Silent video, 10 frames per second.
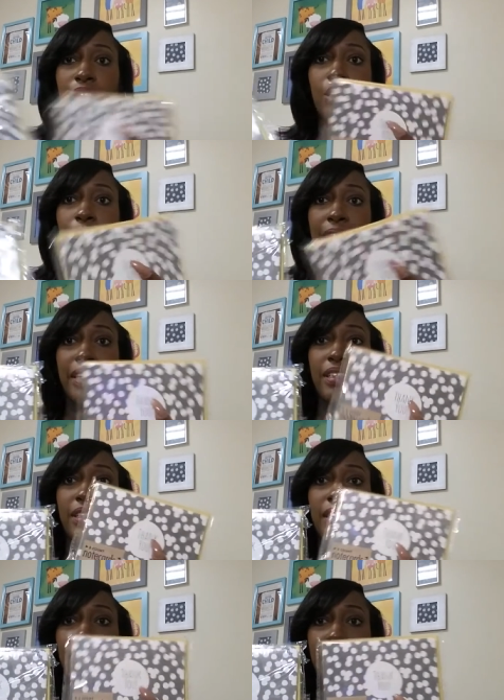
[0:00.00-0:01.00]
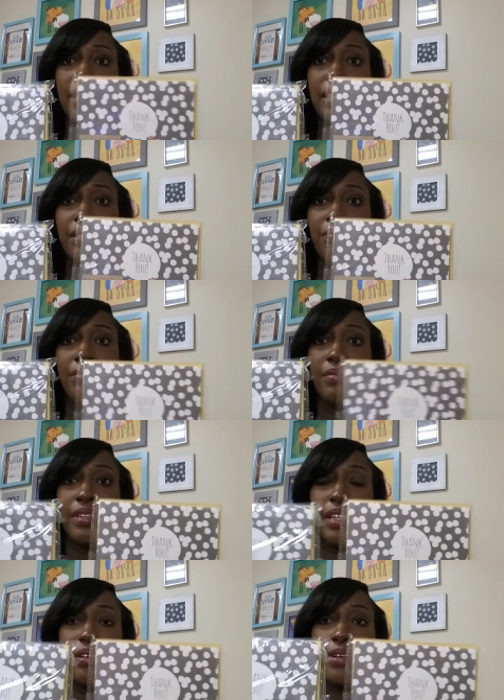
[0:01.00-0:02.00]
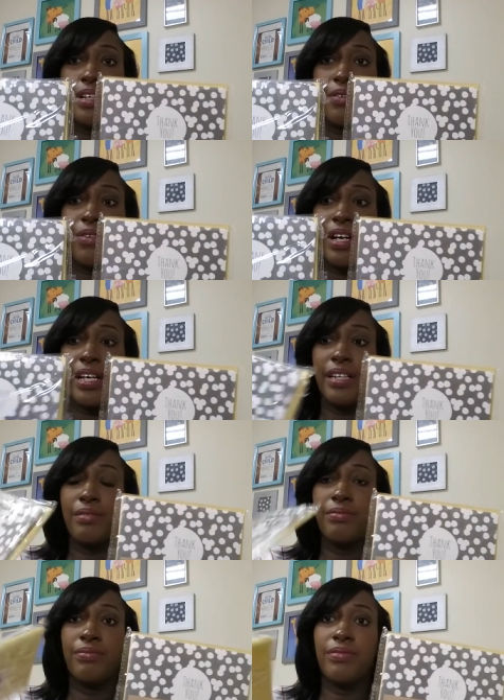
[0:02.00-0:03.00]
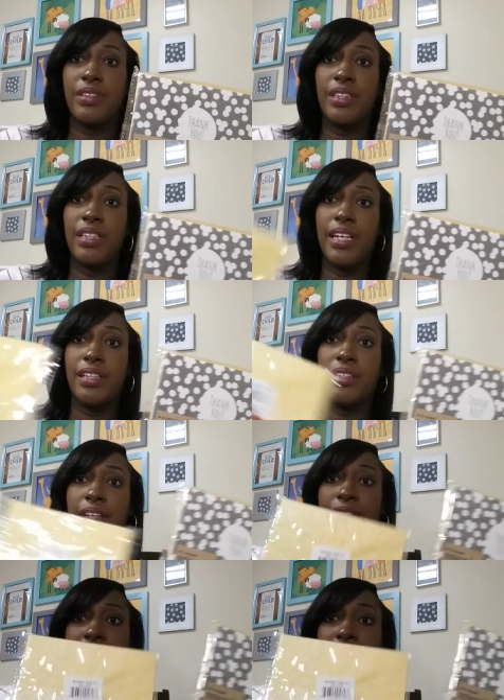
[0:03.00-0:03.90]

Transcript: two packages of these. They're gray and white with the yellow. And they was